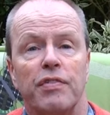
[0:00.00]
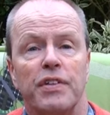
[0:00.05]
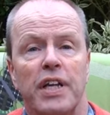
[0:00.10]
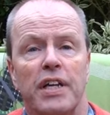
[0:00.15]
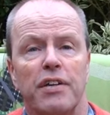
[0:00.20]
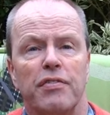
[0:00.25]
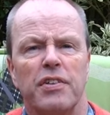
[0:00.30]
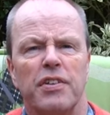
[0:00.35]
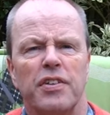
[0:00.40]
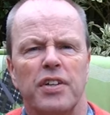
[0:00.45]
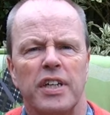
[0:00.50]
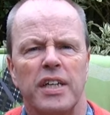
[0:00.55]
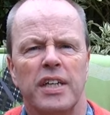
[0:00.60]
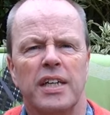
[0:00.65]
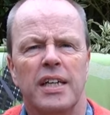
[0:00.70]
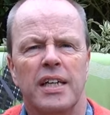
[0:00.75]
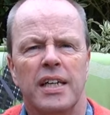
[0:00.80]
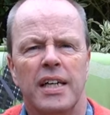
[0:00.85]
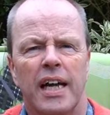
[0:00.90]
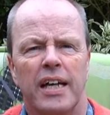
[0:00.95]
van Deventer
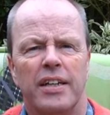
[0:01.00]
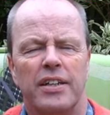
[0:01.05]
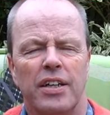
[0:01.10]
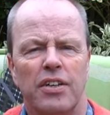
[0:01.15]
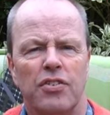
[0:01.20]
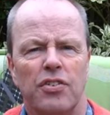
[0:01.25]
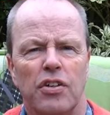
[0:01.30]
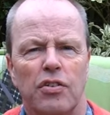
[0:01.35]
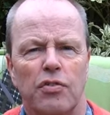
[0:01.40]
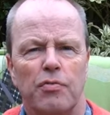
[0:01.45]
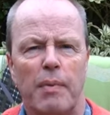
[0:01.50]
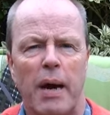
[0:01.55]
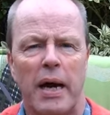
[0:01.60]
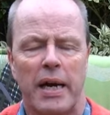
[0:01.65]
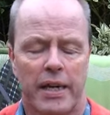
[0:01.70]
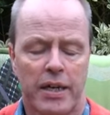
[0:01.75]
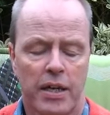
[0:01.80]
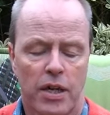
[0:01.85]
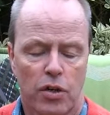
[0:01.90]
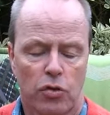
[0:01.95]
and this is
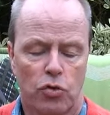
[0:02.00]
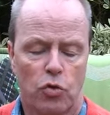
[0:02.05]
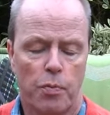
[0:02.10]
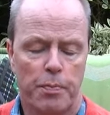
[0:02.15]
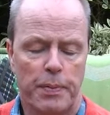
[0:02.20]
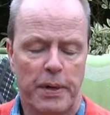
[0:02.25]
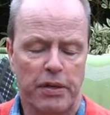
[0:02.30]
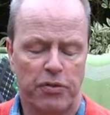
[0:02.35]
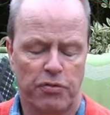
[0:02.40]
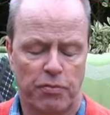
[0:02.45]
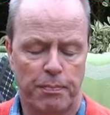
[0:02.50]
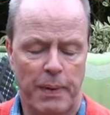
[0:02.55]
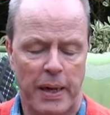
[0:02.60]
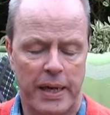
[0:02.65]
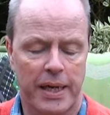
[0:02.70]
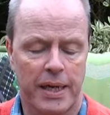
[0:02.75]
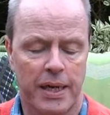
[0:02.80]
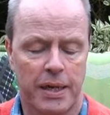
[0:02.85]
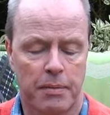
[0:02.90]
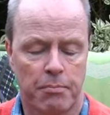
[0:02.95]
my two-piece
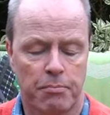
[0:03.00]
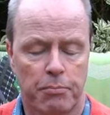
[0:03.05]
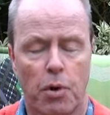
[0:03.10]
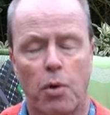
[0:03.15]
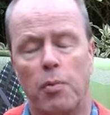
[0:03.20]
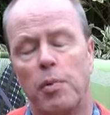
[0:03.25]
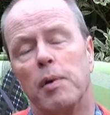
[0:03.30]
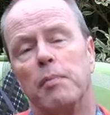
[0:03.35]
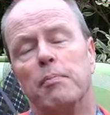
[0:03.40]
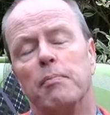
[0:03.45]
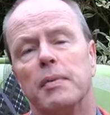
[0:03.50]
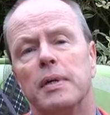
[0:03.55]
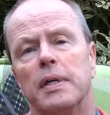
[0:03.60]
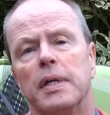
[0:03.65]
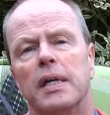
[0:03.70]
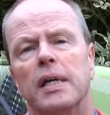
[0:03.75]
packing problem.